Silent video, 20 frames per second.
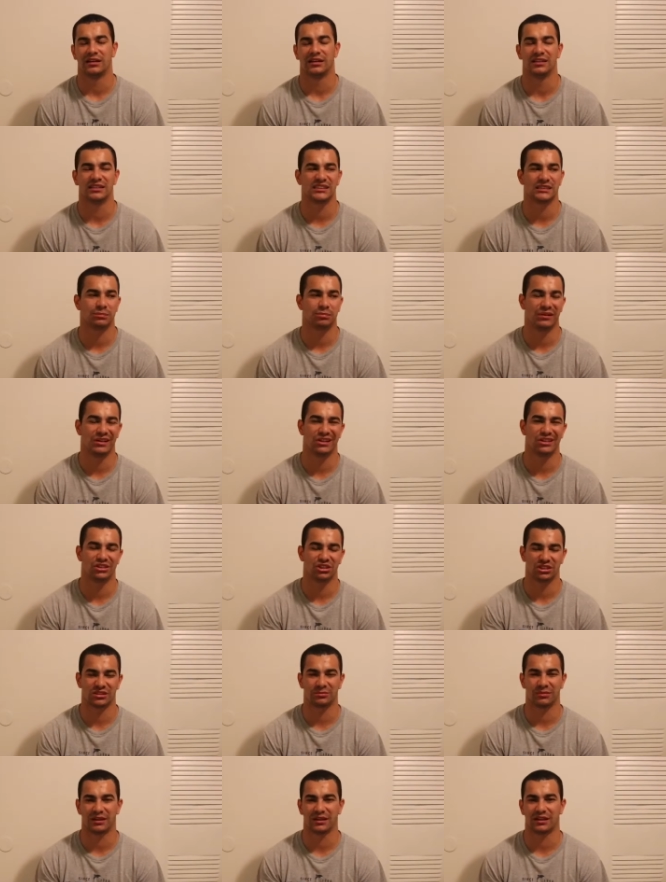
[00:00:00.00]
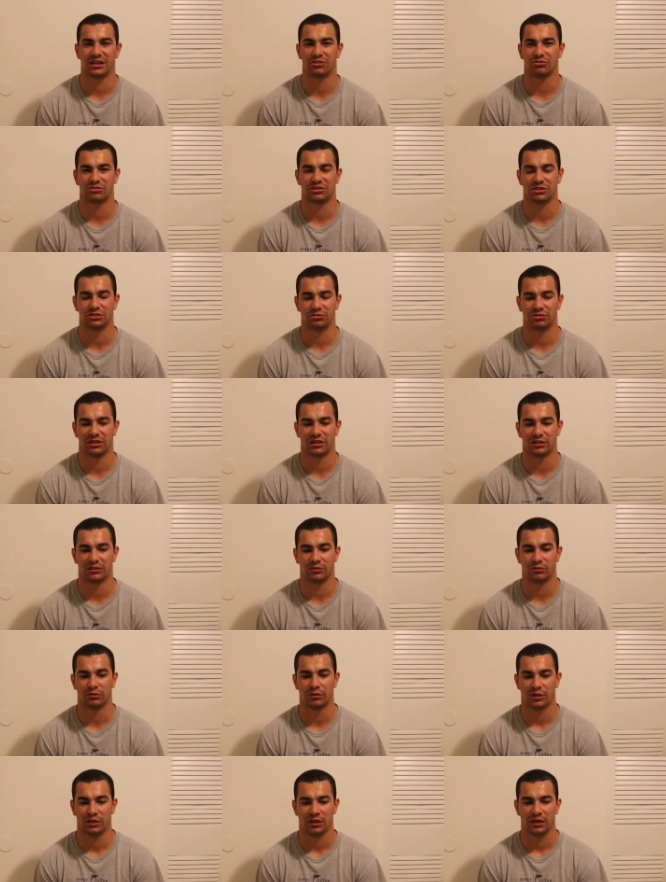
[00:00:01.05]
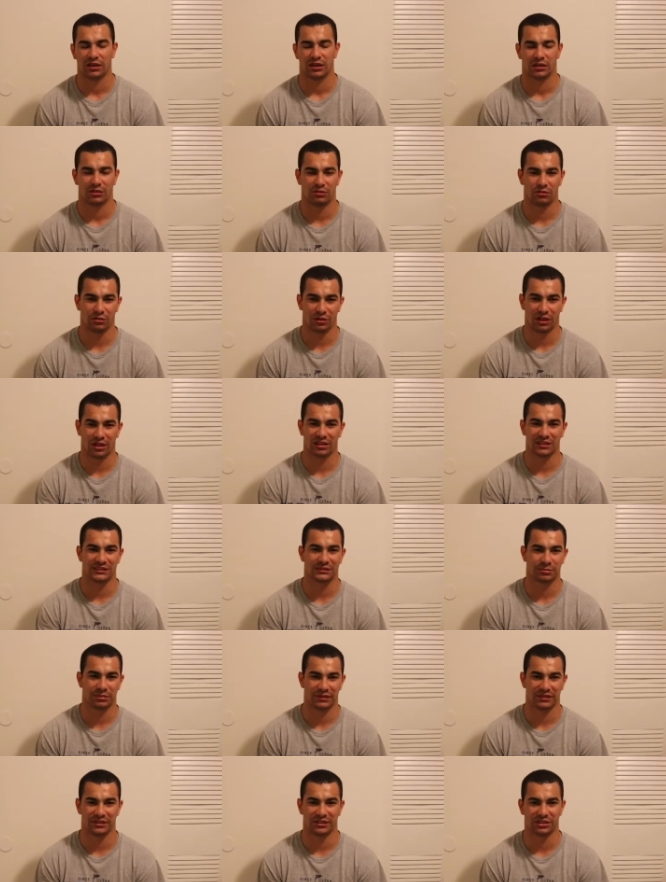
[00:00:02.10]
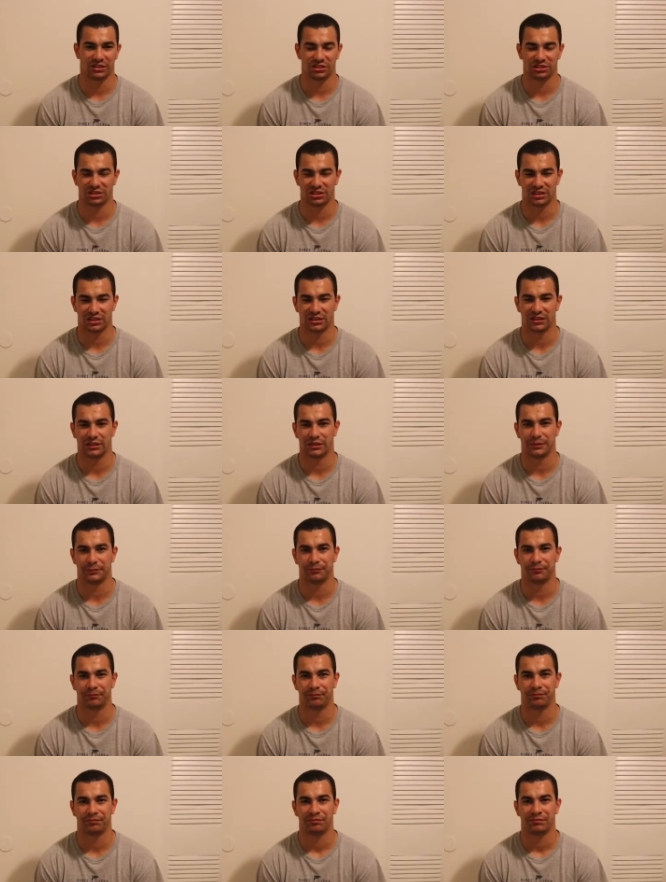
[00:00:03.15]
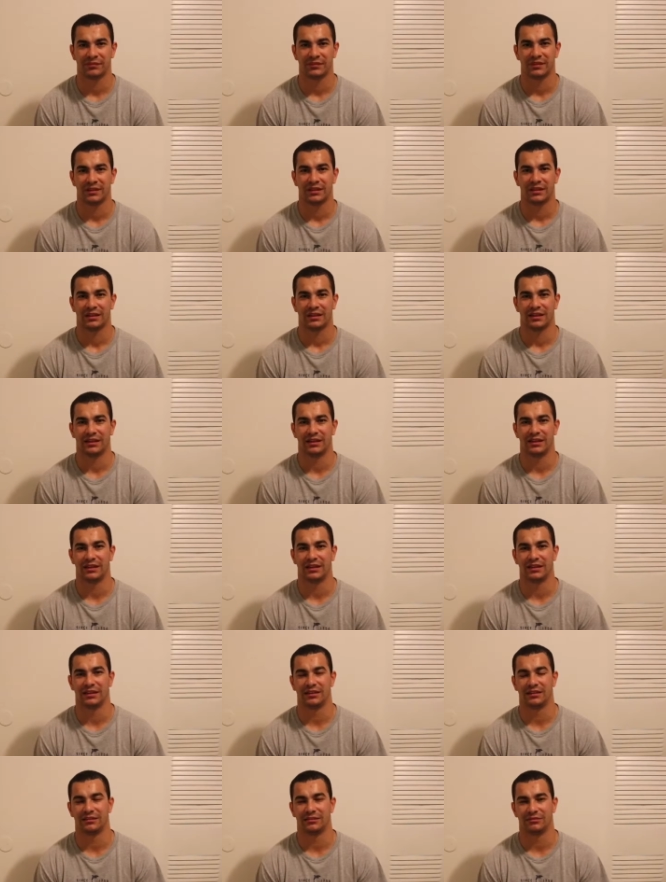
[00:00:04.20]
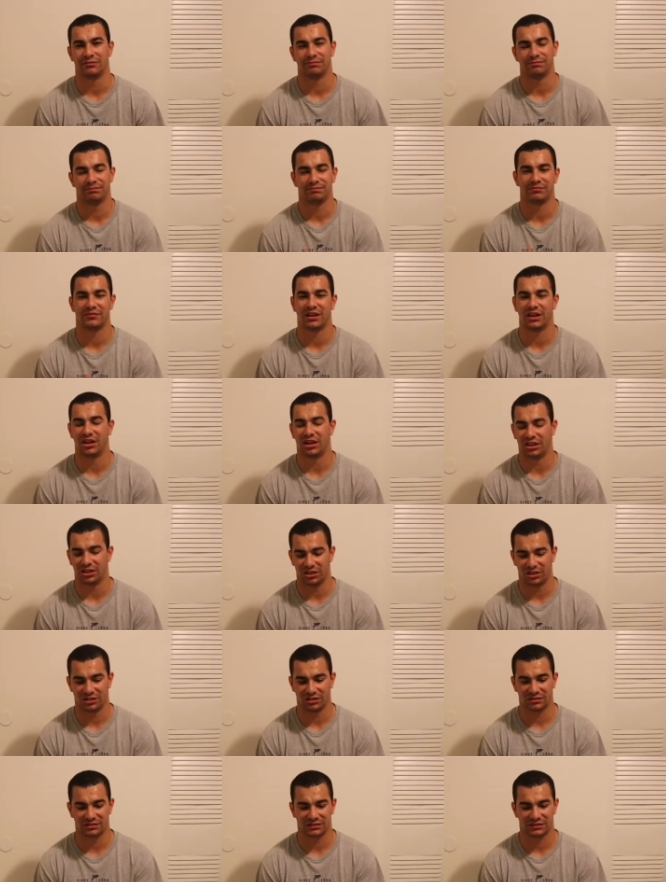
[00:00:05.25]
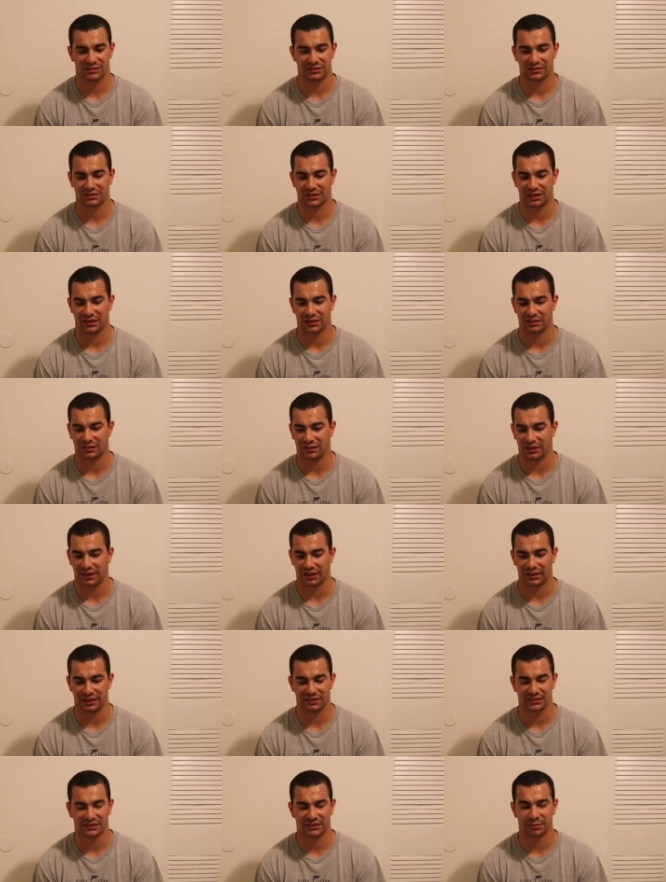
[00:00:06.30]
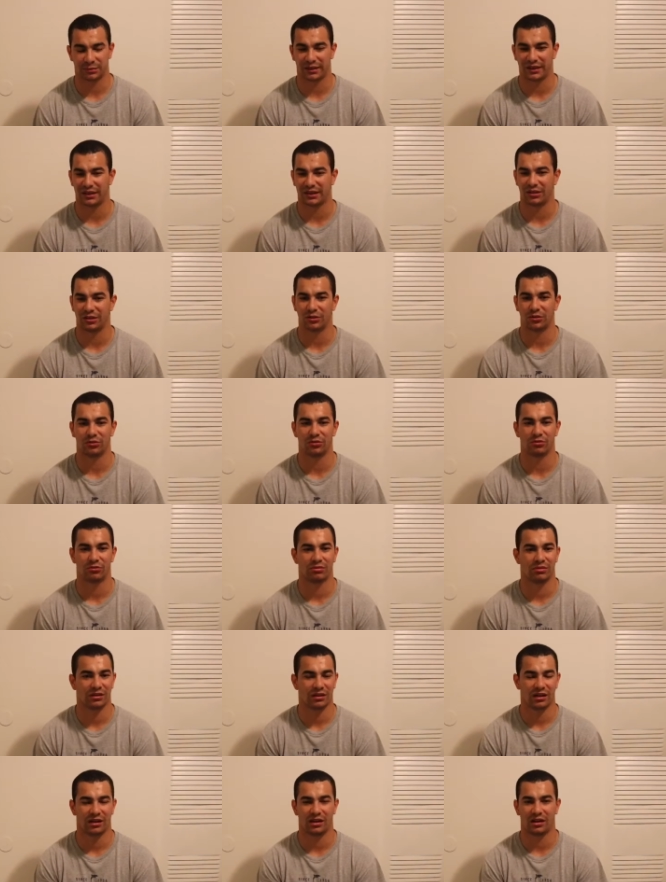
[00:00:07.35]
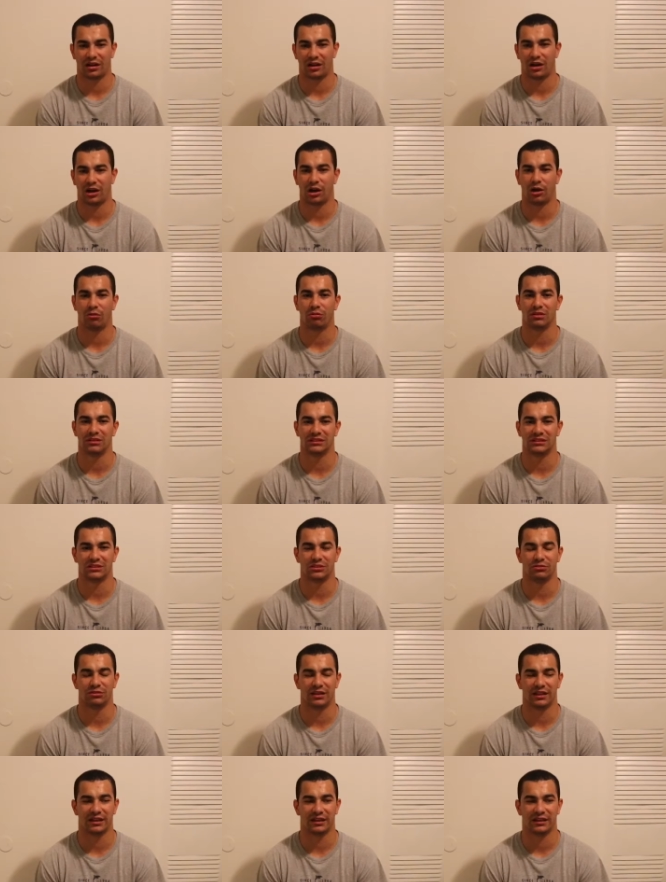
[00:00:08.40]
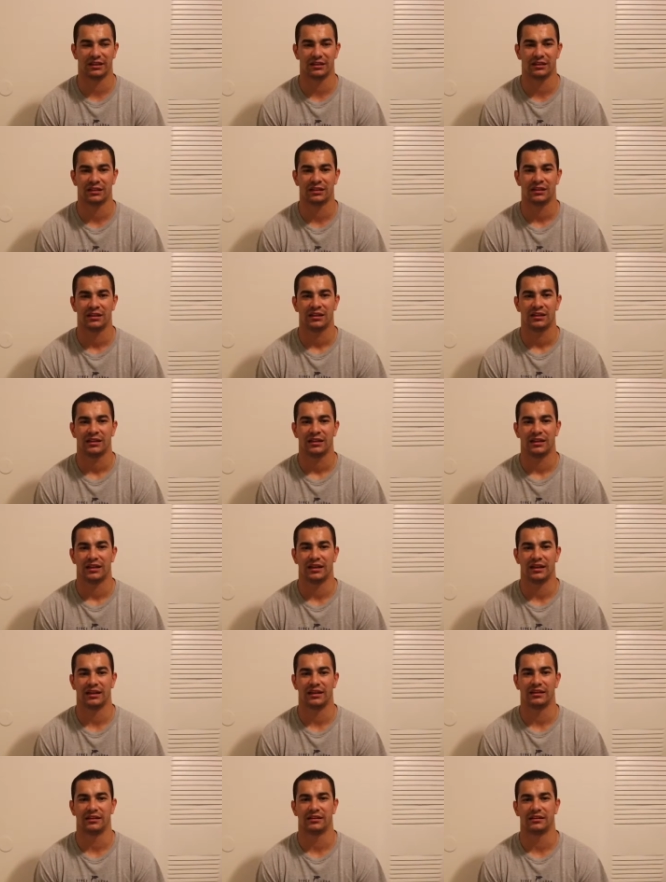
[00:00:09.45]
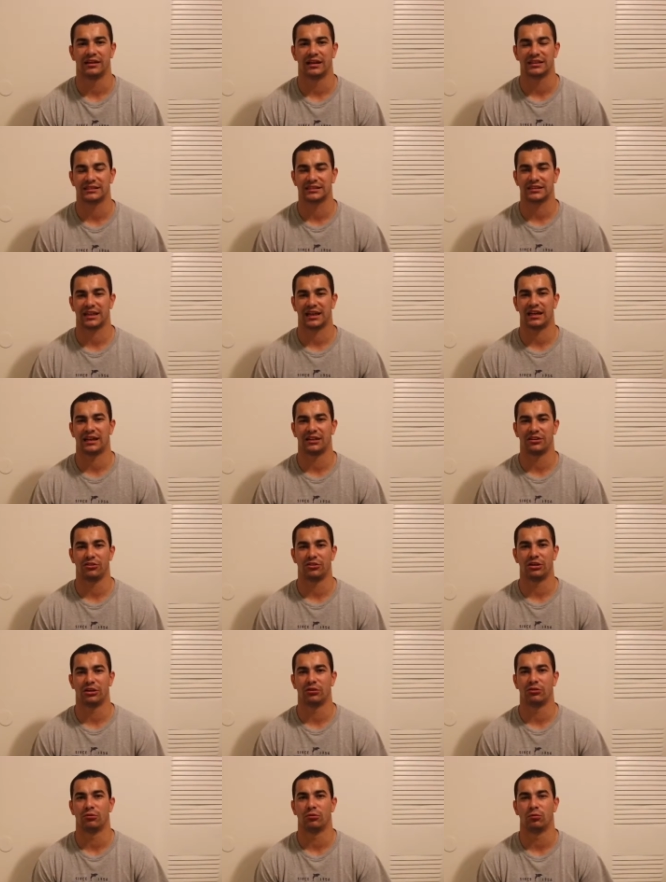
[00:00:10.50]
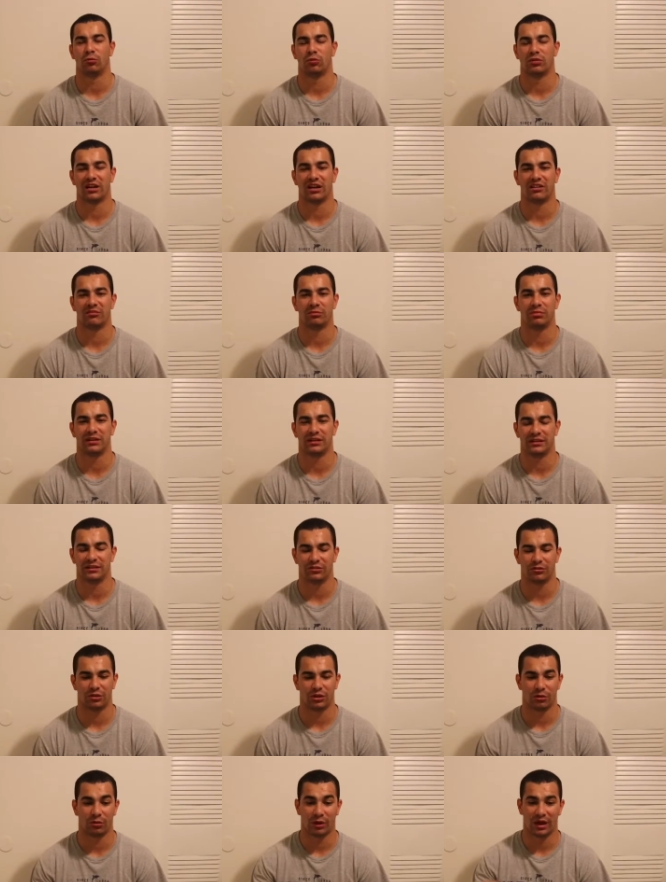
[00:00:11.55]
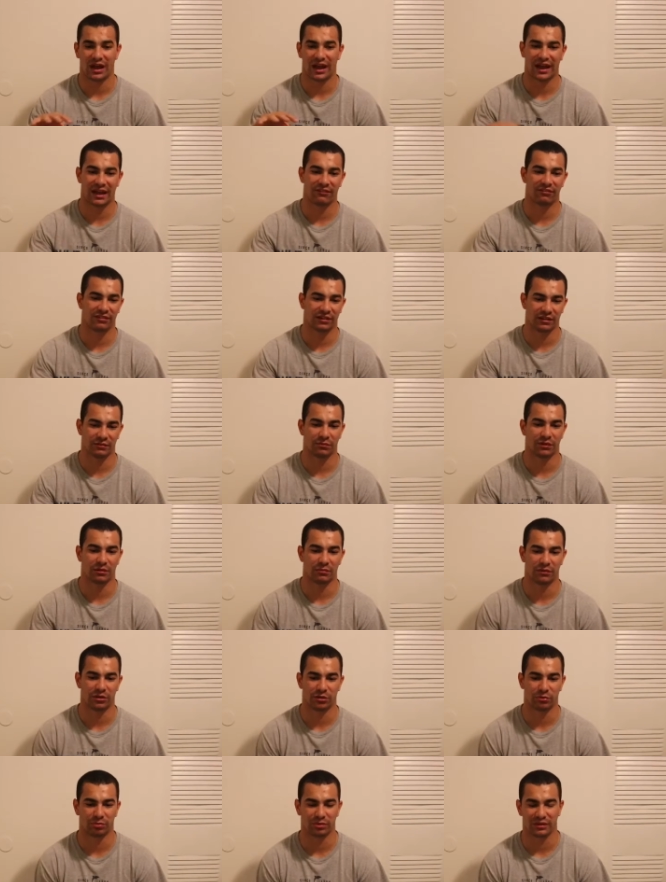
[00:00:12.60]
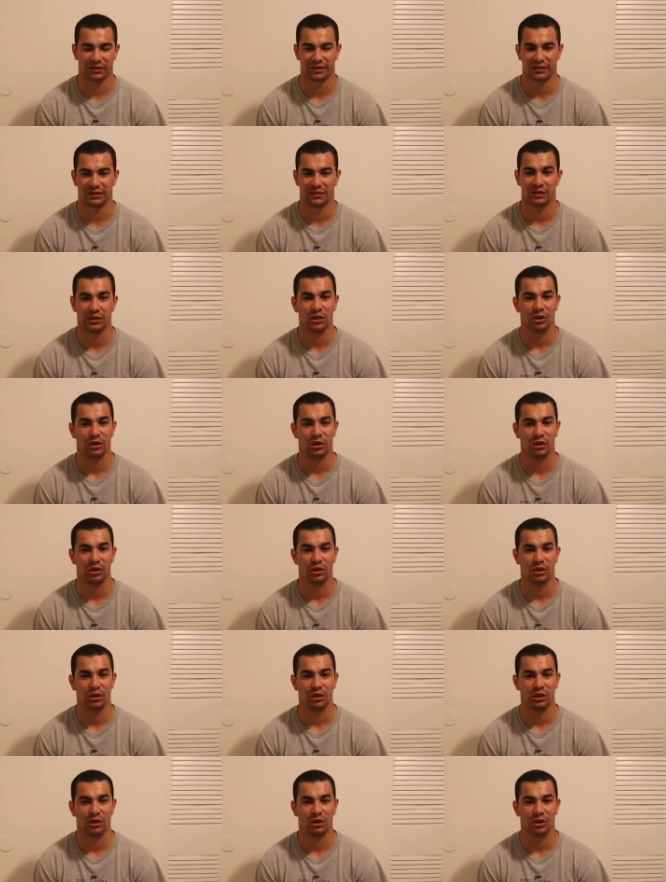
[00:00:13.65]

spinach is my go-to though. I do a lot of spinach, and onions, lettuce, tomato, always do that. And that's kind of, you know, what I've been, you know, having in my meal plan,